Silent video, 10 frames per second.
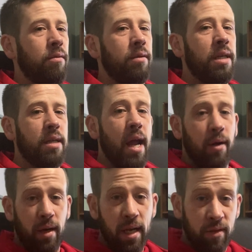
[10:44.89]
He's
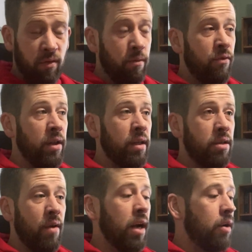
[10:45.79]
angry. He has feelings
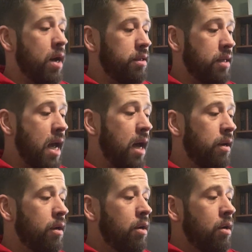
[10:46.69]
of anger at his dad,
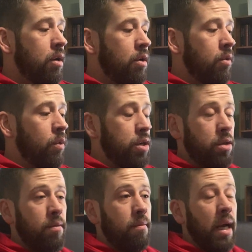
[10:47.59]

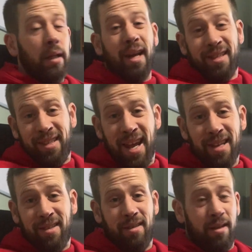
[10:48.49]
which make a lot of
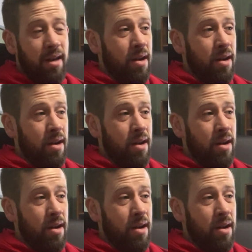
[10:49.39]
sense.